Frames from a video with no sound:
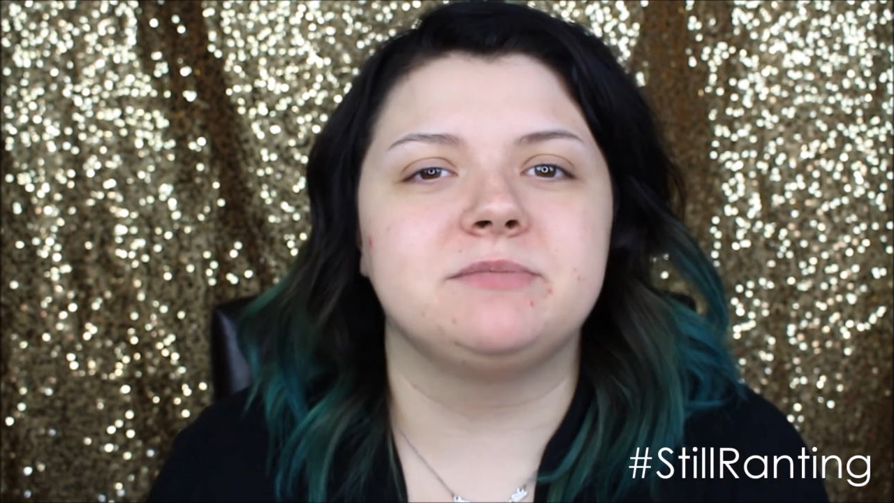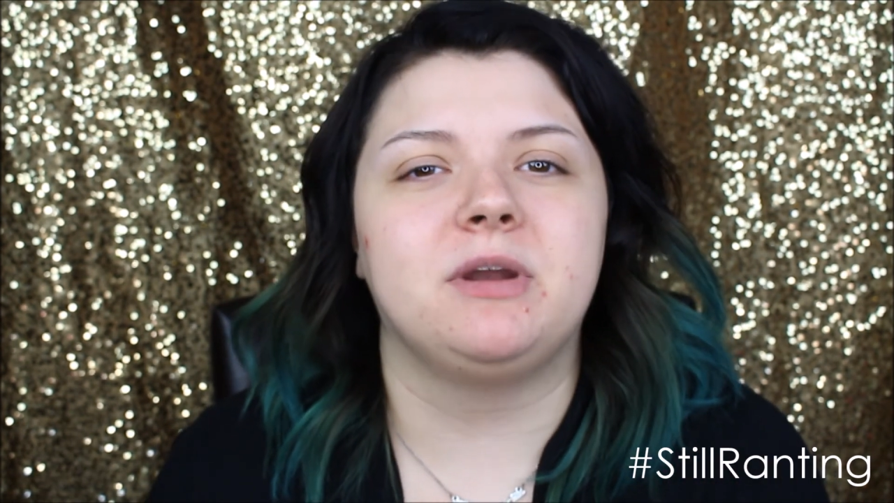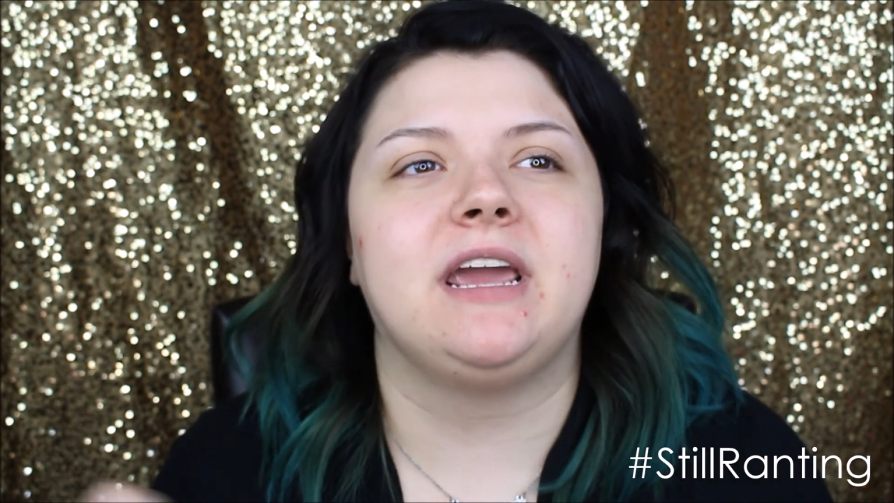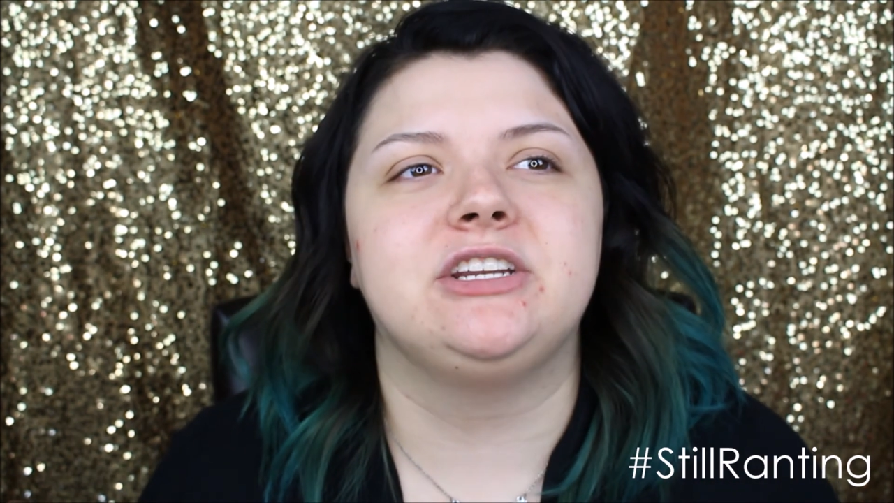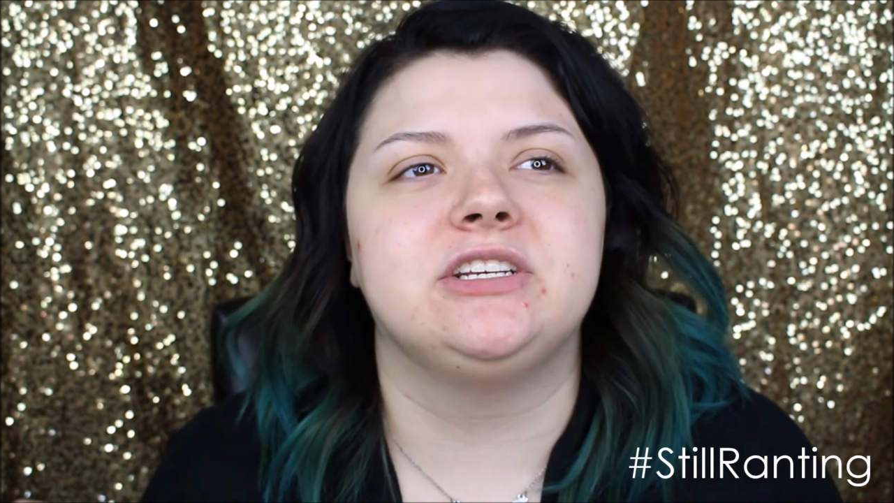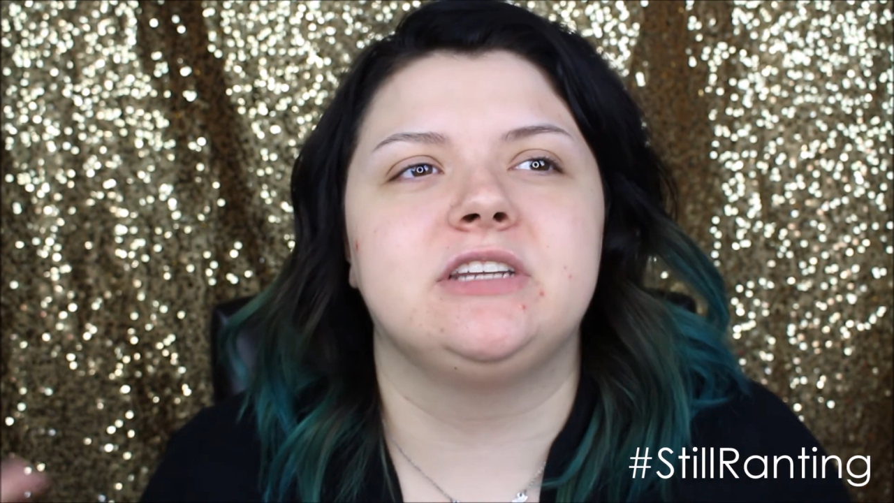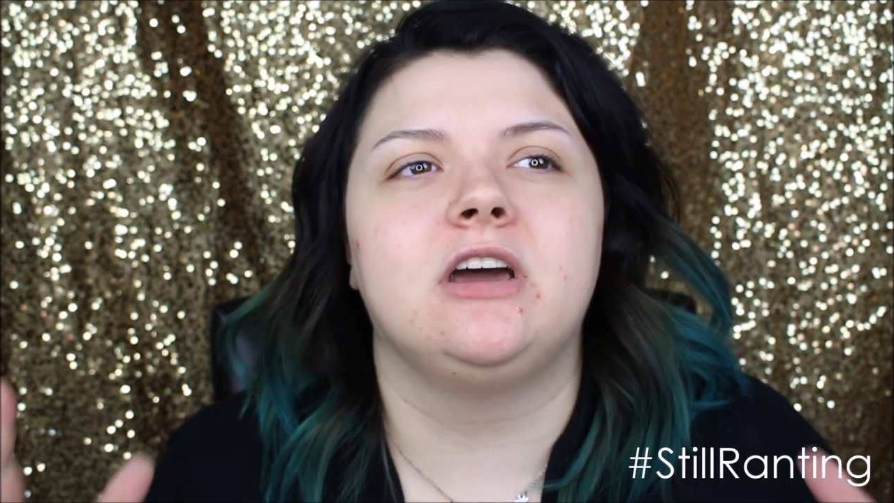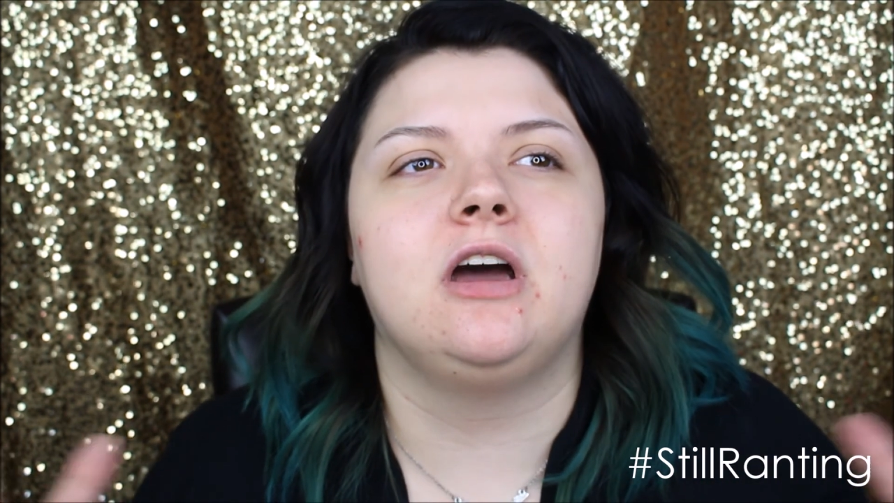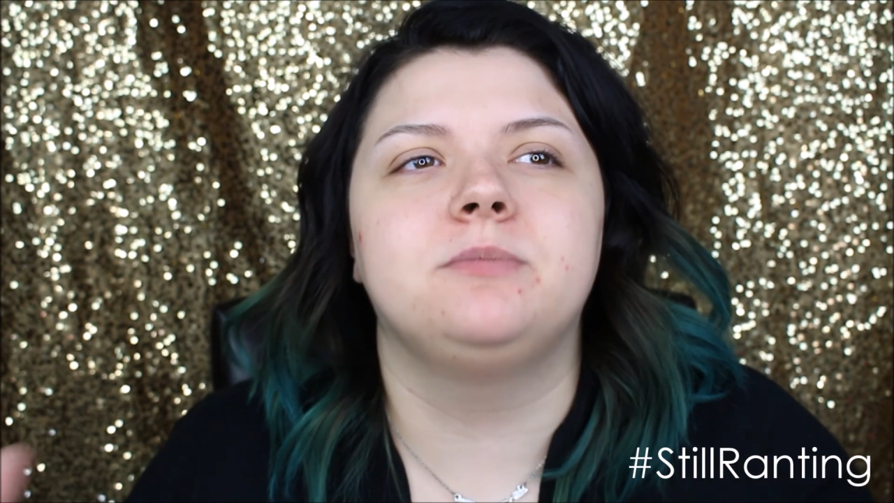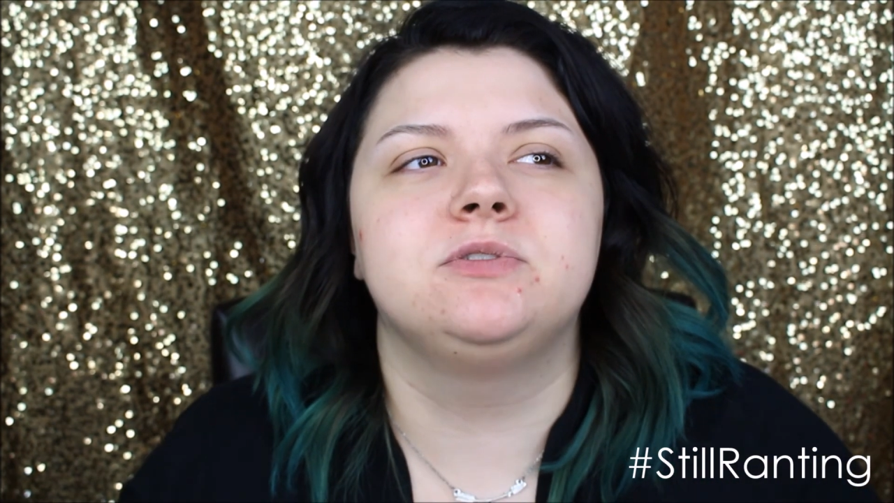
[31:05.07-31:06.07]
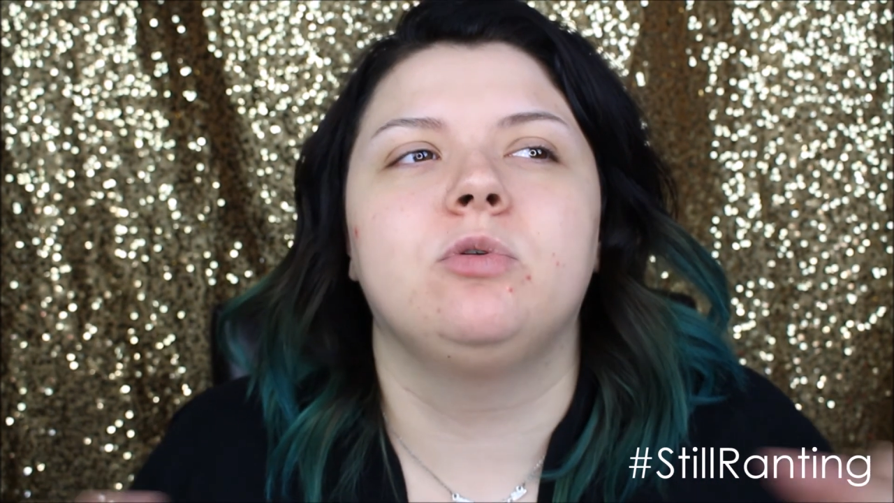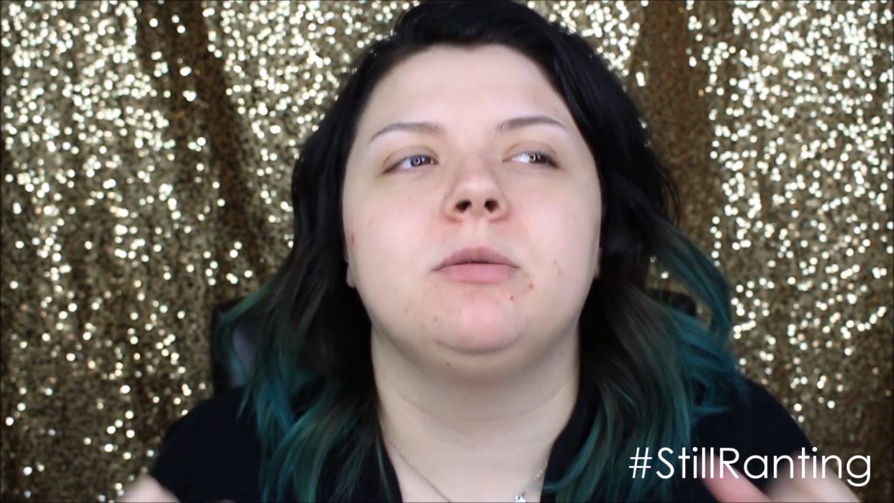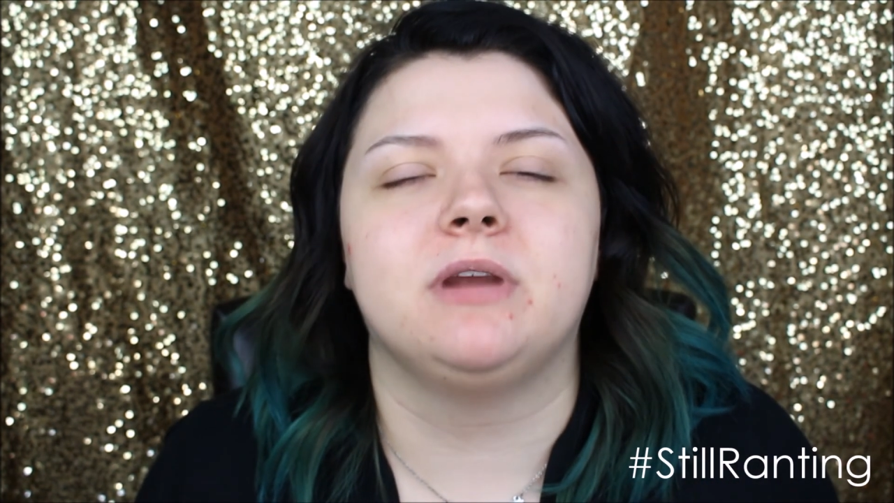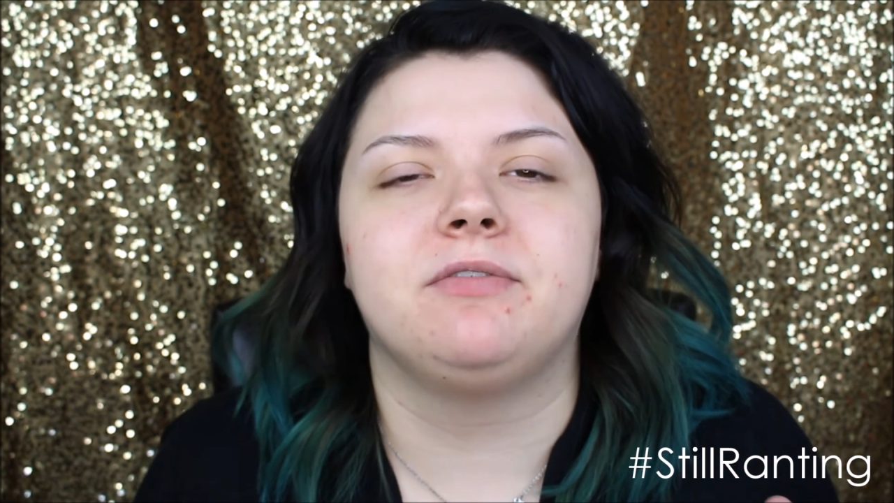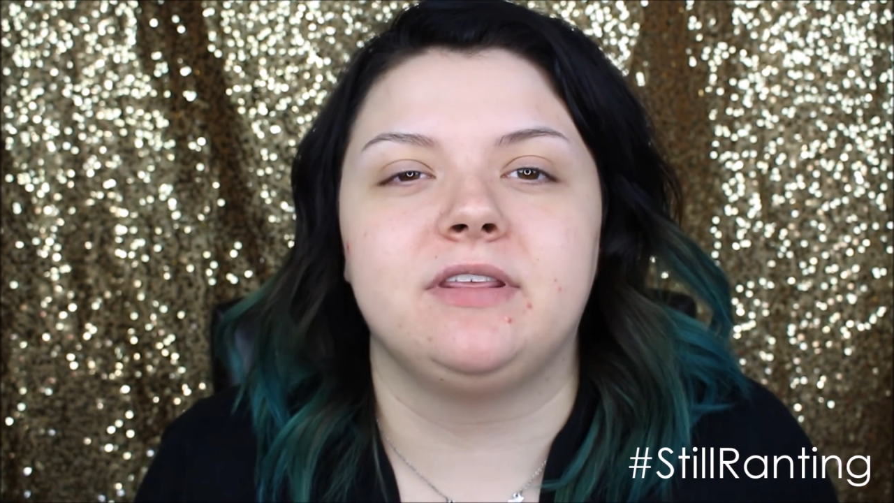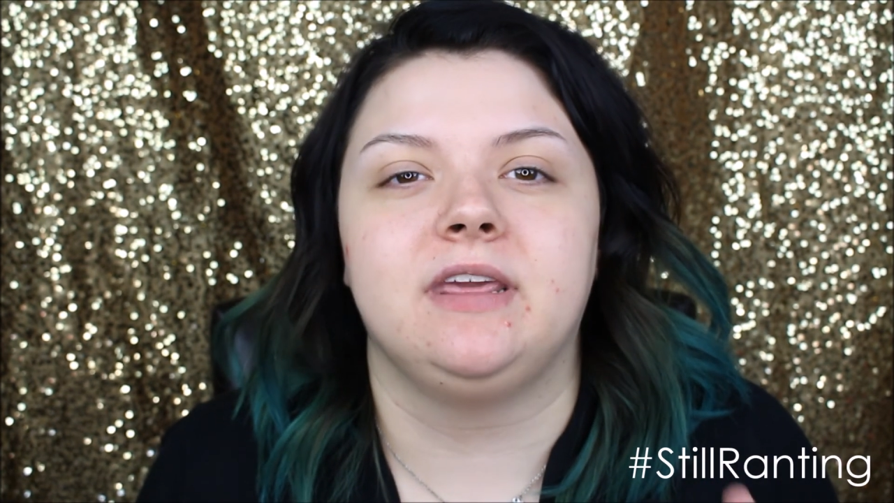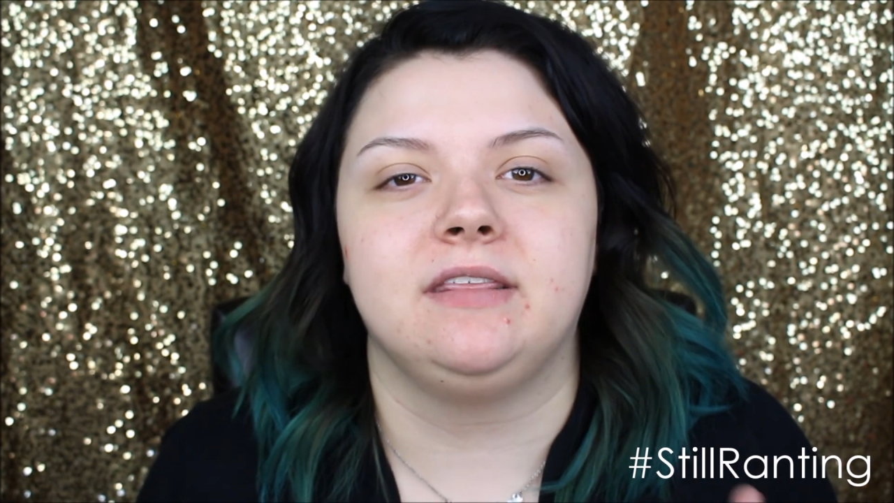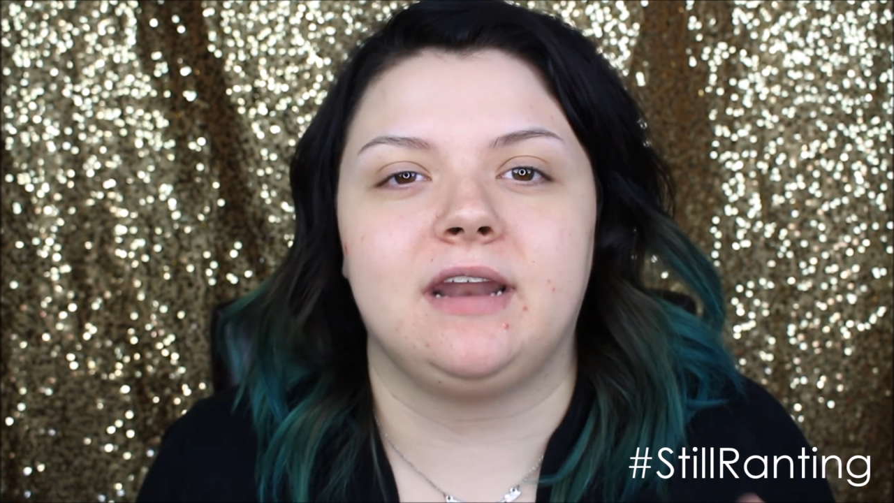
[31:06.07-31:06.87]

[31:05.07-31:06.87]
but I just absorbed everything